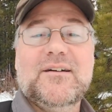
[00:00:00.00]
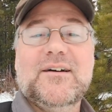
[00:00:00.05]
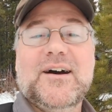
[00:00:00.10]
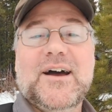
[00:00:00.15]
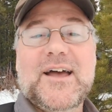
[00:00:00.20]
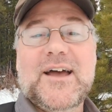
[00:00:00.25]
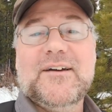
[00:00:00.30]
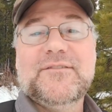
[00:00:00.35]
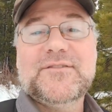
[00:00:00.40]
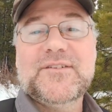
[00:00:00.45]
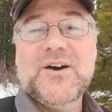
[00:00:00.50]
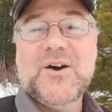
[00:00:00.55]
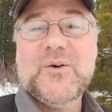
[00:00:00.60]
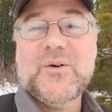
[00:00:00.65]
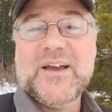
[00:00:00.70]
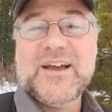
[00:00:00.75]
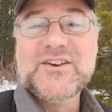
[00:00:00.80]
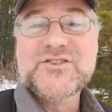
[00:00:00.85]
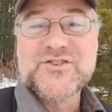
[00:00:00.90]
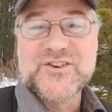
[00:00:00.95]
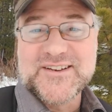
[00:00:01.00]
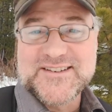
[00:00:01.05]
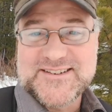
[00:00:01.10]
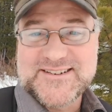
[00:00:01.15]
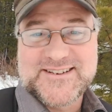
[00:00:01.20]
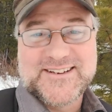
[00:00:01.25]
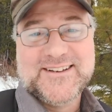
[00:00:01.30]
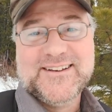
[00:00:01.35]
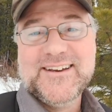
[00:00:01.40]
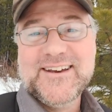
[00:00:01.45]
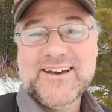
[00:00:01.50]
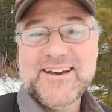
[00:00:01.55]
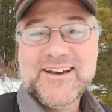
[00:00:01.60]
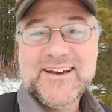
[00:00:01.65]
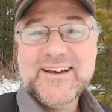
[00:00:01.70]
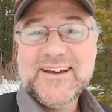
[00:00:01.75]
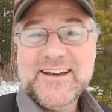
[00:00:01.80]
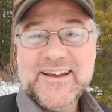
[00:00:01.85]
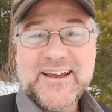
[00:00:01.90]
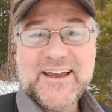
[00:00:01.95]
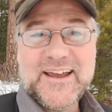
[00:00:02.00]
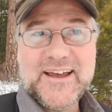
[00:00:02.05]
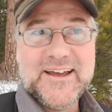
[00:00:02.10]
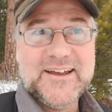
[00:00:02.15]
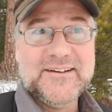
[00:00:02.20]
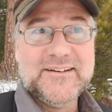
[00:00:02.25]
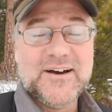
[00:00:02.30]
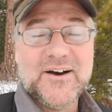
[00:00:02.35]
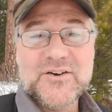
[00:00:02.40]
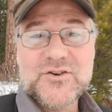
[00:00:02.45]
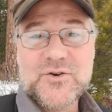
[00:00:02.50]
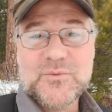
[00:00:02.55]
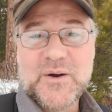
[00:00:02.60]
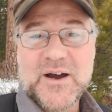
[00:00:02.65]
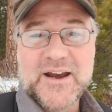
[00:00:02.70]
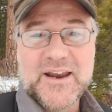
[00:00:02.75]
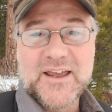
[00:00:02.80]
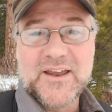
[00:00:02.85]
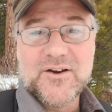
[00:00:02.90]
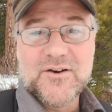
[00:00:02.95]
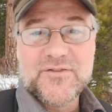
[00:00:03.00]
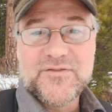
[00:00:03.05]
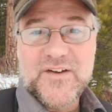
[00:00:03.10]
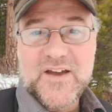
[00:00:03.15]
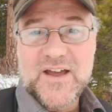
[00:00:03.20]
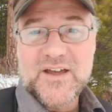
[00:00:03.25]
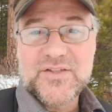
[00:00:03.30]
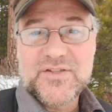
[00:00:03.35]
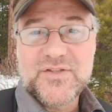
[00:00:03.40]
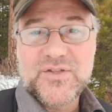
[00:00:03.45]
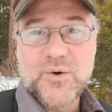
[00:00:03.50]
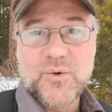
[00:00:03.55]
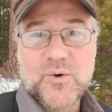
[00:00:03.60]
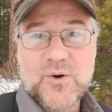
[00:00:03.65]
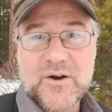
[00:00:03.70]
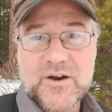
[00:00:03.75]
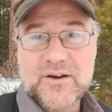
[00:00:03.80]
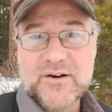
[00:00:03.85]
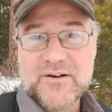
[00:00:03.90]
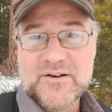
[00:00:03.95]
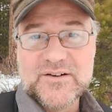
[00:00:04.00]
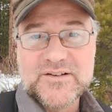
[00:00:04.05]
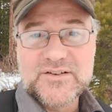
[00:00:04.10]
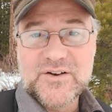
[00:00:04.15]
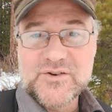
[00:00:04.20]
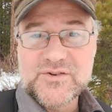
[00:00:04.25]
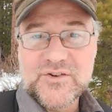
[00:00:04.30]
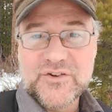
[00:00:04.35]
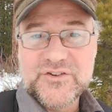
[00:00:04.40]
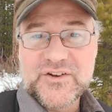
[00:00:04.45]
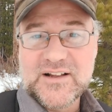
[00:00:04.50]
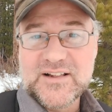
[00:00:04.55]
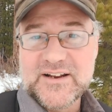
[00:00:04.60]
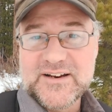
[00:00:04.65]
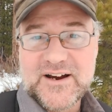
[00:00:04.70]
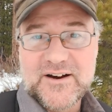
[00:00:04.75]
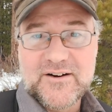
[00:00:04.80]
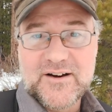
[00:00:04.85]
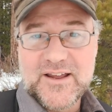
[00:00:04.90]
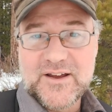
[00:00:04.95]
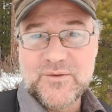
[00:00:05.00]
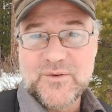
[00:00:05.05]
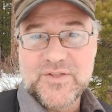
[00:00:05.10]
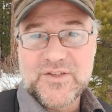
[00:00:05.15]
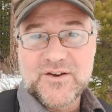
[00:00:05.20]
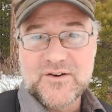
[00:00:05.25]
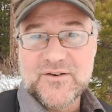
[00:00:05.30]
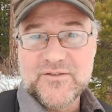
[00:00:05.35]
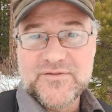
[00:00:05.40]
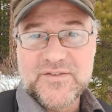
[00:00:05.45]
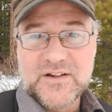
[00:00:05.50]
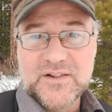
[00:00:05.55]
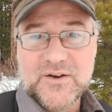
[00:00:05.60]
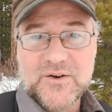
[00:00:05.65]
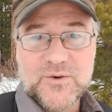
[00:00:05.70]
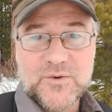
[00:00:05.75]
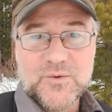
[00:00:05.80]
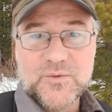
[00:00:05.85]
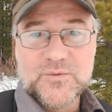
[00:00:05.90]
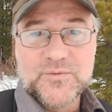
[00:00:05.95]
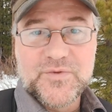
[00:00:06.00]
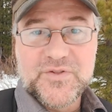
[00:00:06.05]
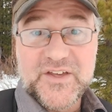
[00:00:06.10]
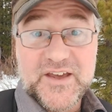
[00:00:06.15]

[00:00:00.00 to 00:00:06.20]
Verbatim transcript: I have no interest in undermining your faith or your social solidarity with your fellow